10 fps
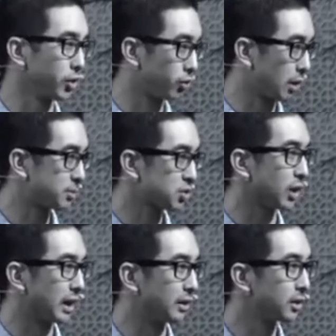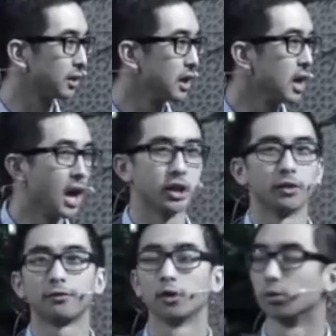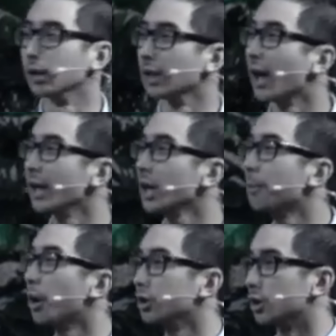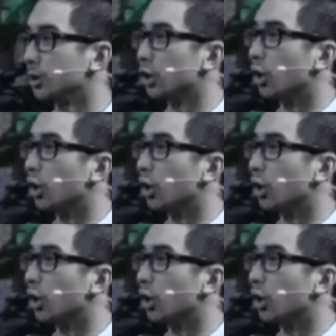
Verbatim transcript: your grip strength, and if you're relying upon your,